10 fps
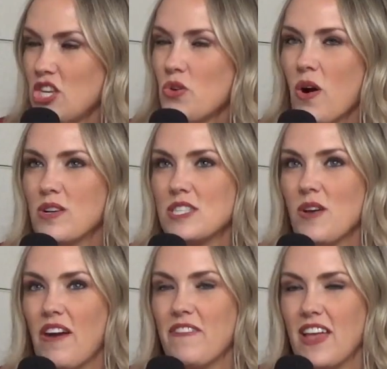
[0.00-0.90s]
you also, I
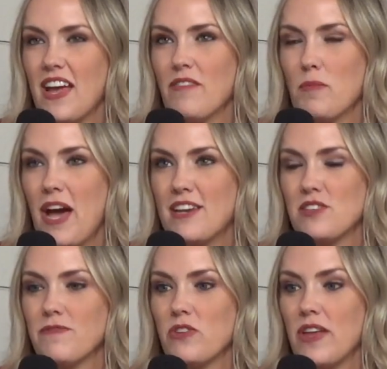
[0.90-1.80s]
feel like, have a passion
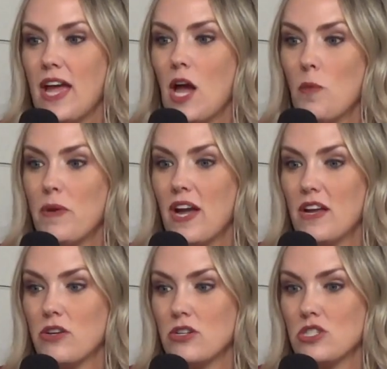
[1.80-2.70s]
for like helping
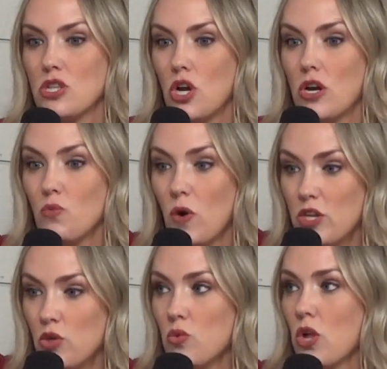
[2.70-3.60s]
others learn what
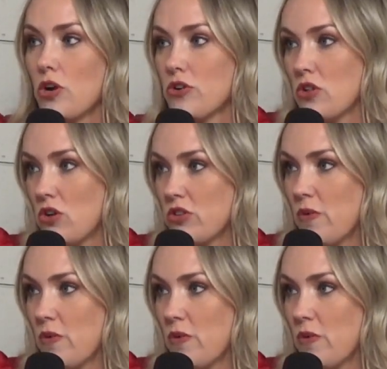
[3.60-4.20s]
you learned along the